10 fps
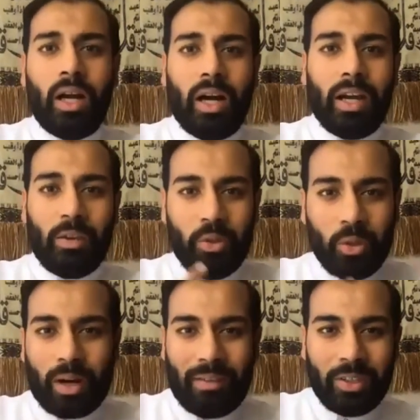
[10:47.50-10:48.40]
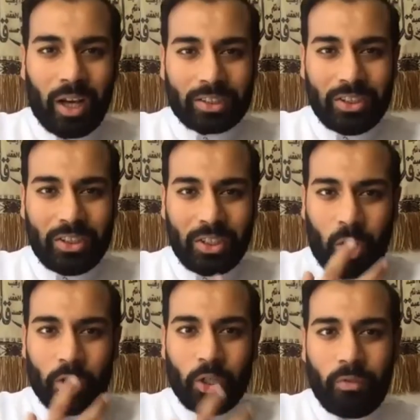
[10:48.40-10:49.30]
if you don't have the oxygen
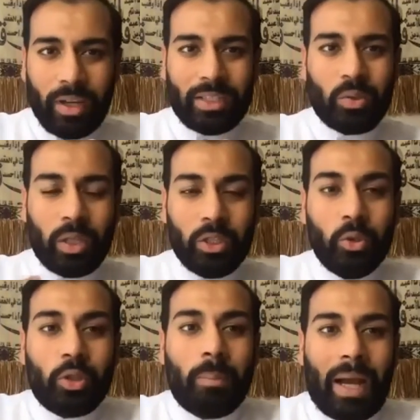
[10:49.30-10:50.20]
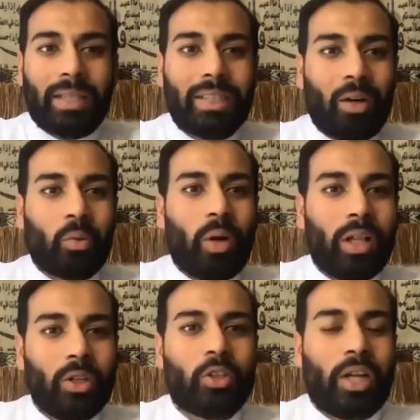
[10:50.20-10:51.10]
on your face, well, you could pass out while
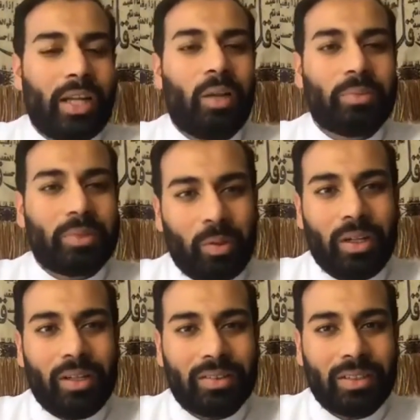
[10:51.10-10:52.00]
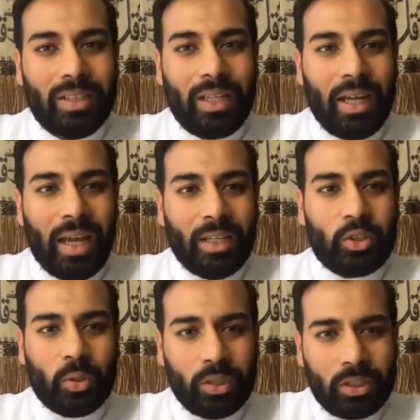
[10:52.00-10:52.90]
you're trying to help someone else. And
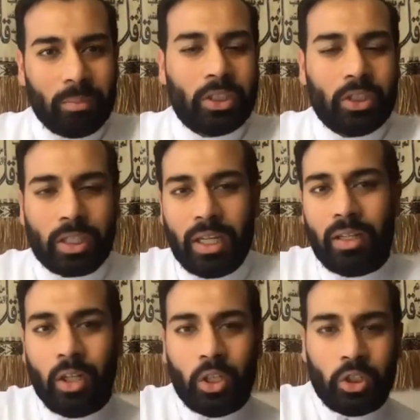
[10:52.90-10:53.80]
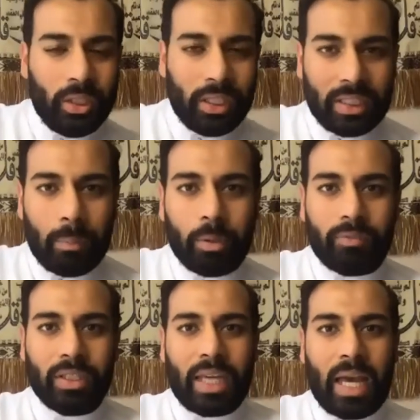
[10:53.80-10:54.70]
so this is much akin to the example of
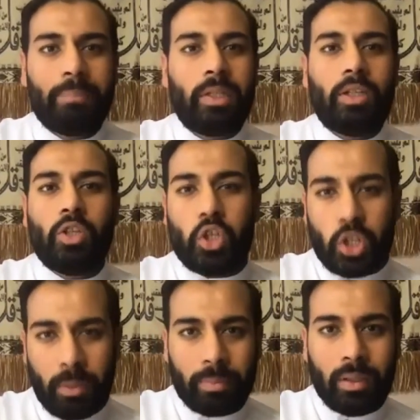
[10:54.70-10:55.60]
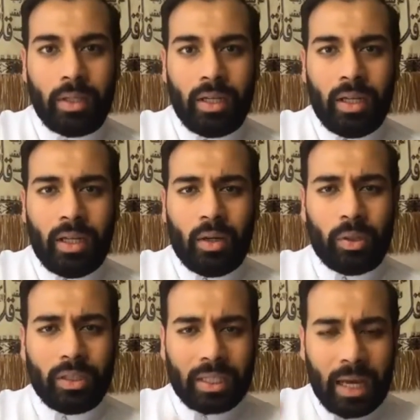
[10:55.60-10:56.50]
the captain and the ship. When
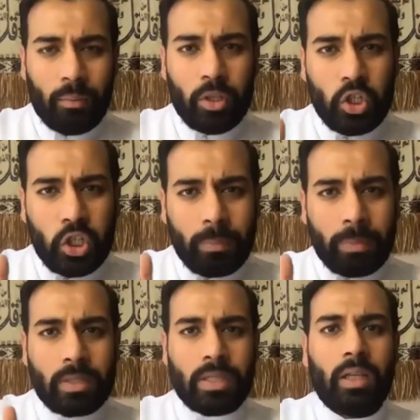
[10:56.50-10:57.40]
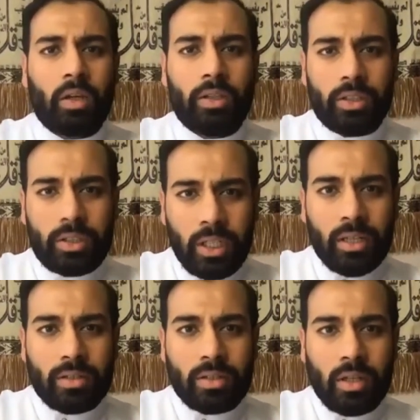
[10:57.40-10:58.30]
the ship is sailing on the
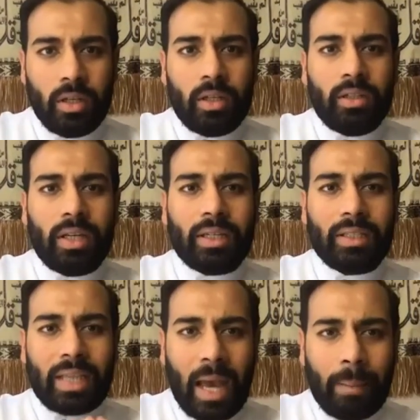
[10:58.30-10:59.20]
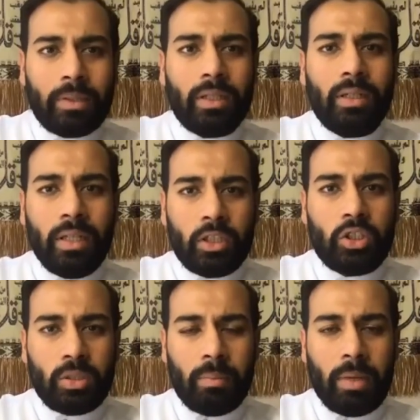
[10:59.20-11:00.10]
seas, that captain needs
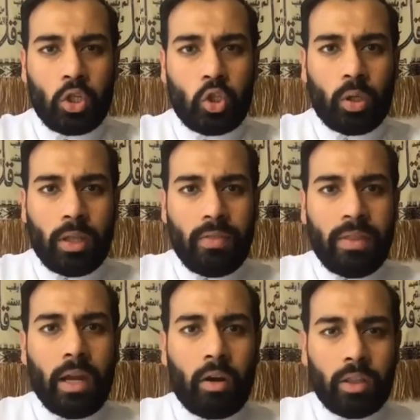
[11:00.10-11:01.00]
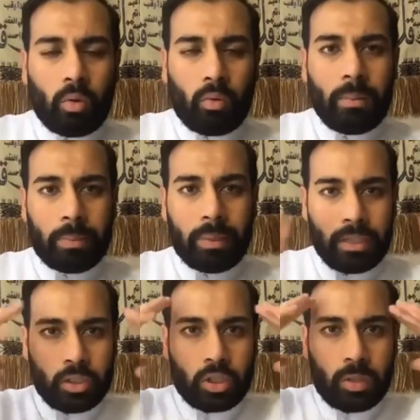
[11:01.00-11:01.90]
to make sure that they are in the right place
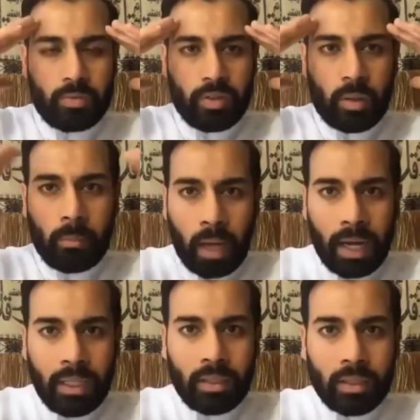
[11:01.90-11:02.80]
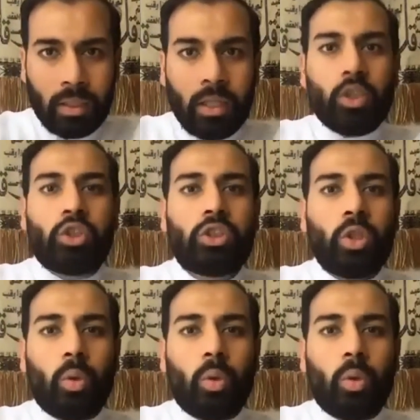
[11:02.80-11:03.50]
in terms of their mind, so